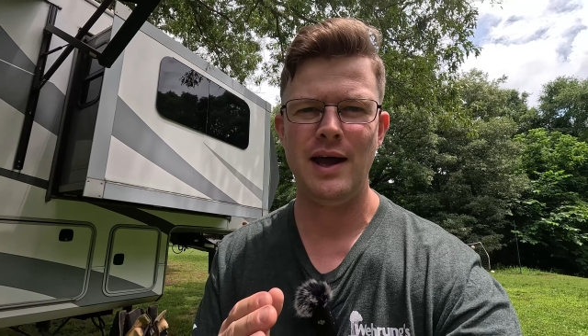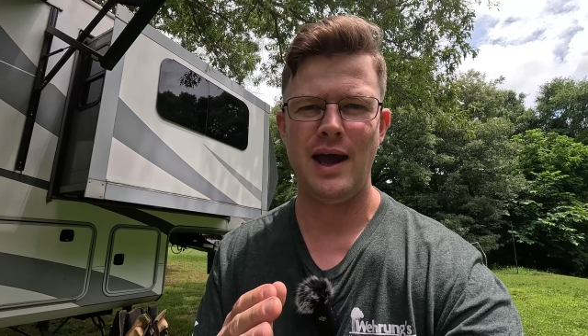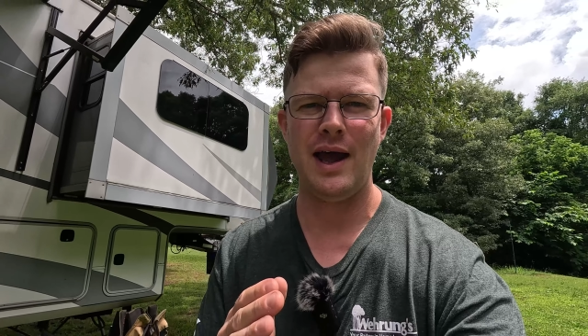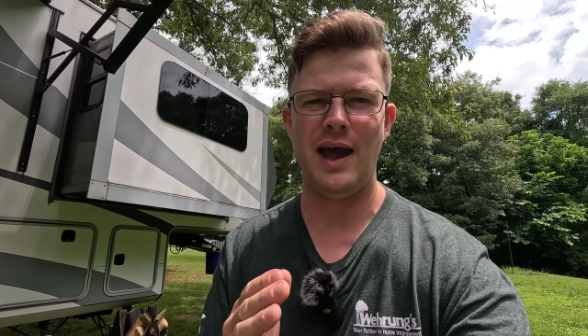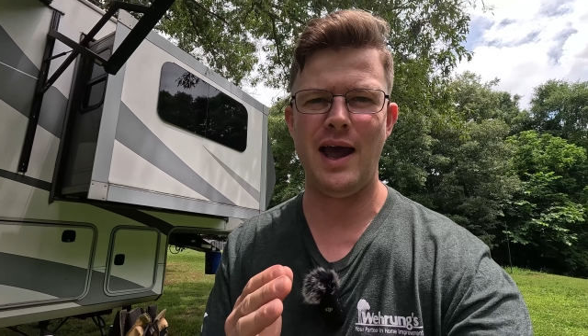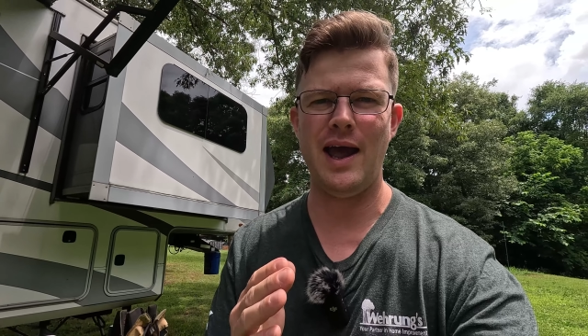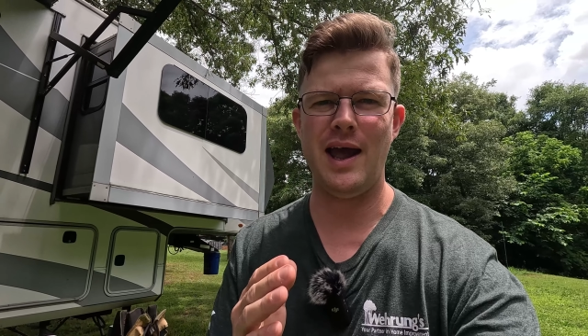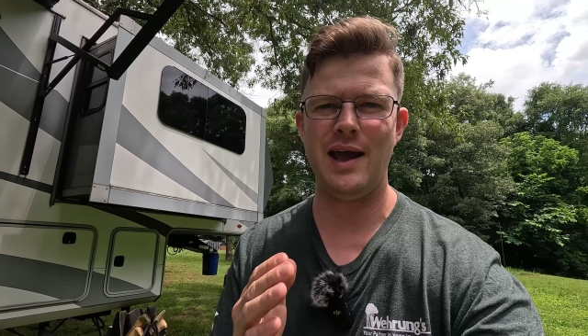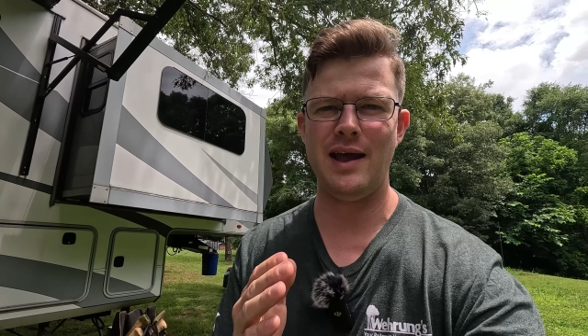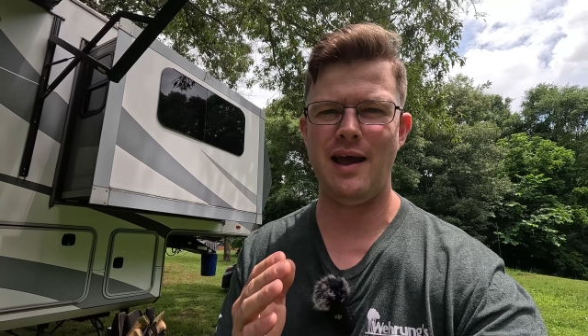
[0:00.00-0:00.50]

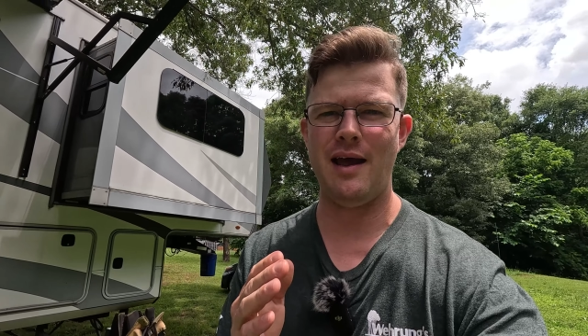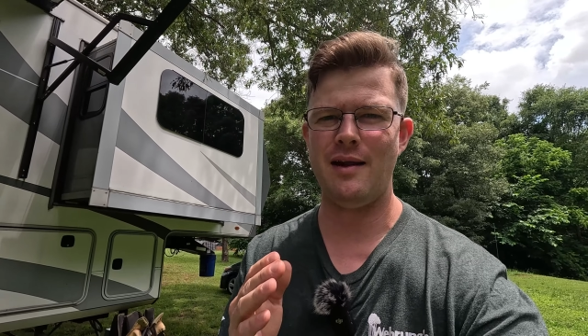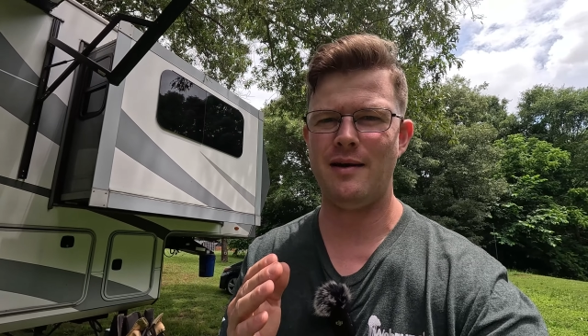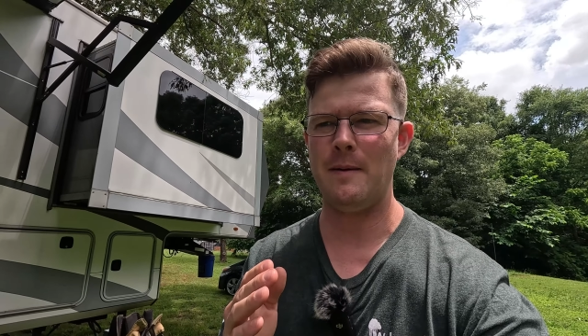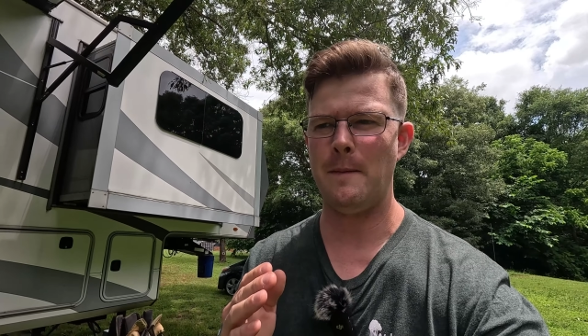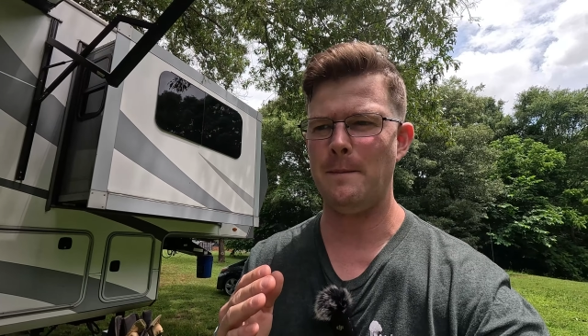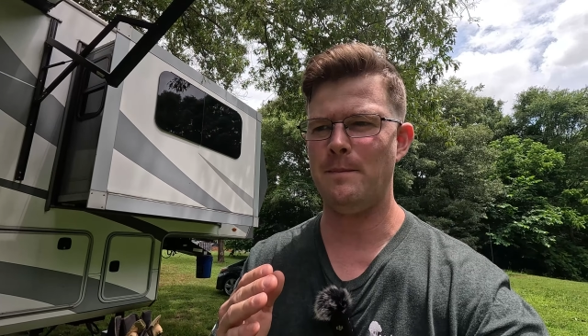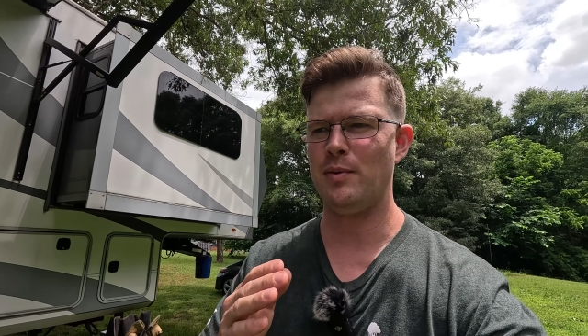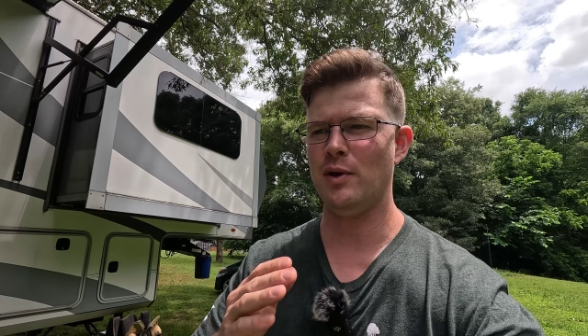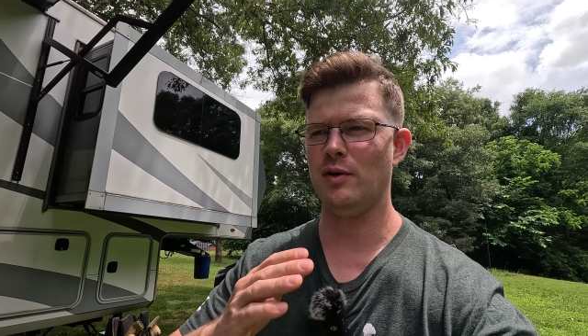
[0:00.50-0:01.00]

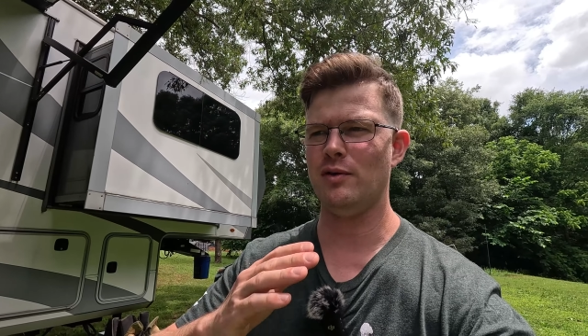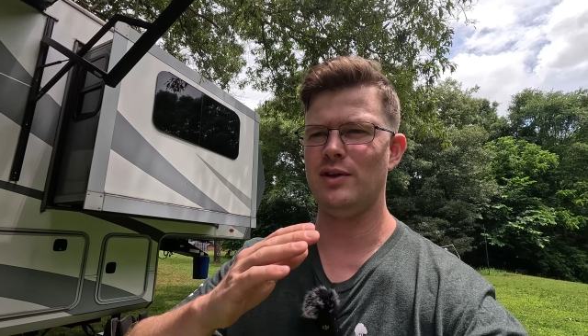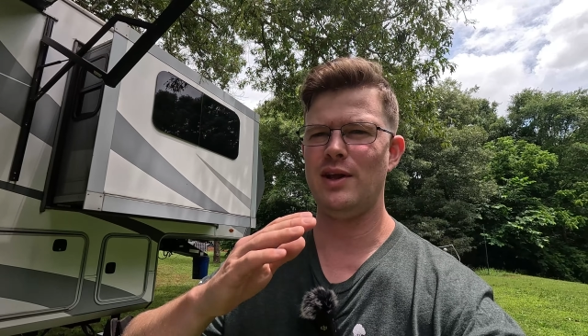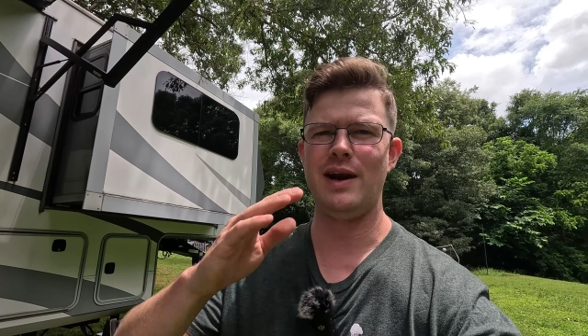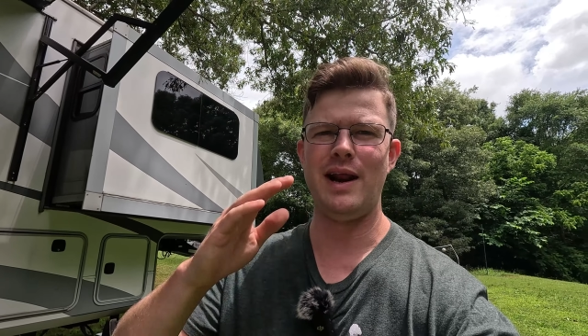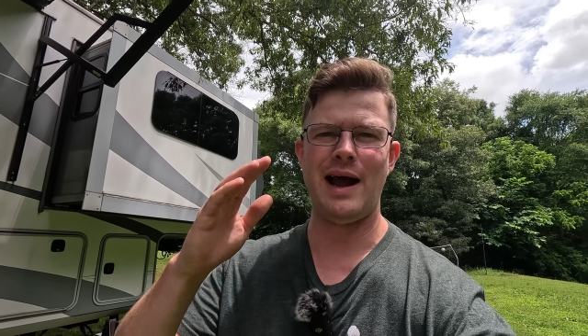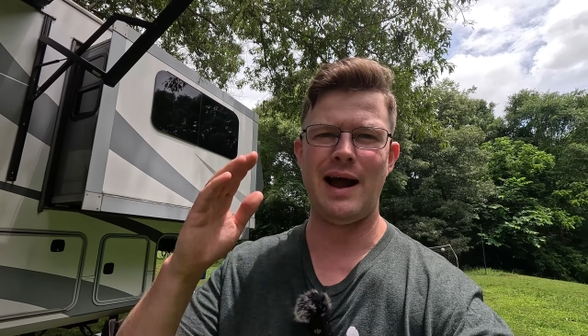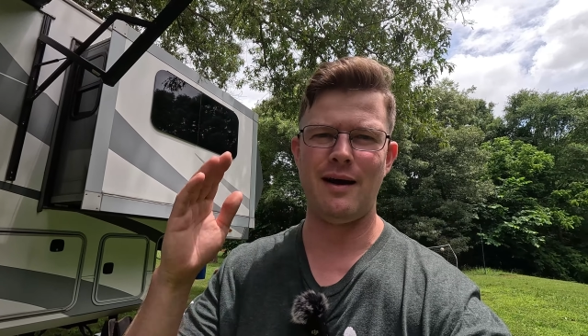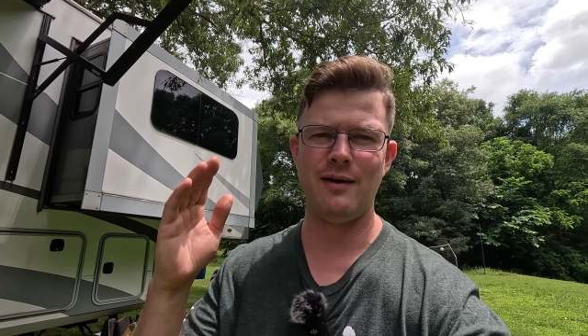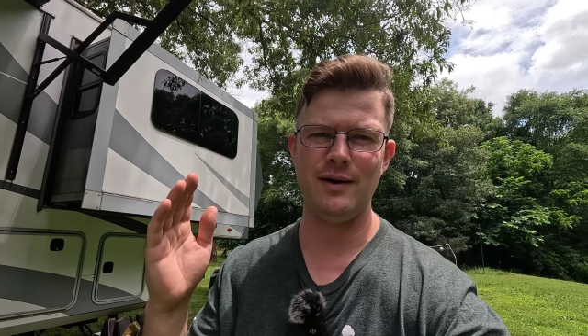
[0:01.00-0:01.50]
and build
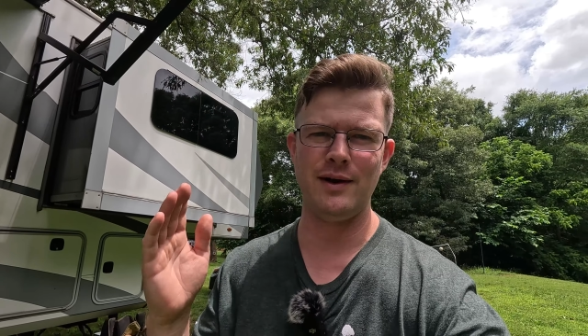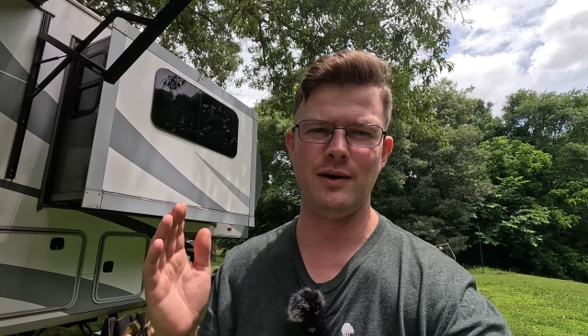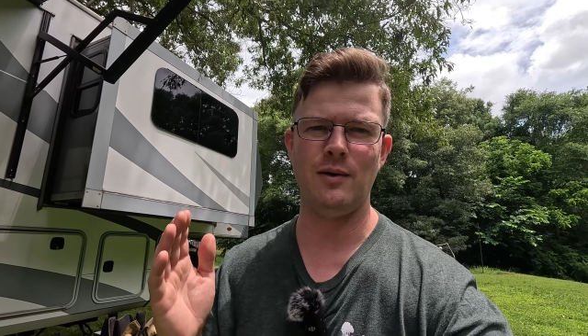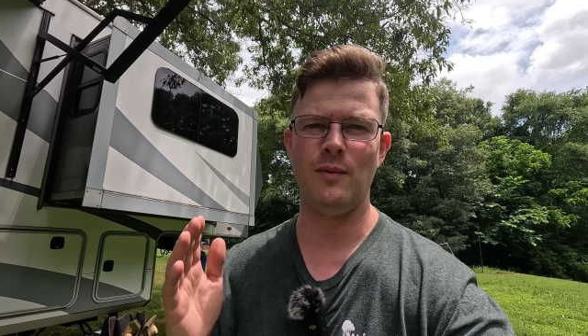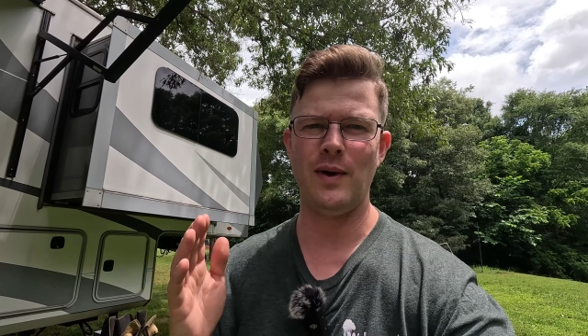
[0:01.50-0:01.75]
it out in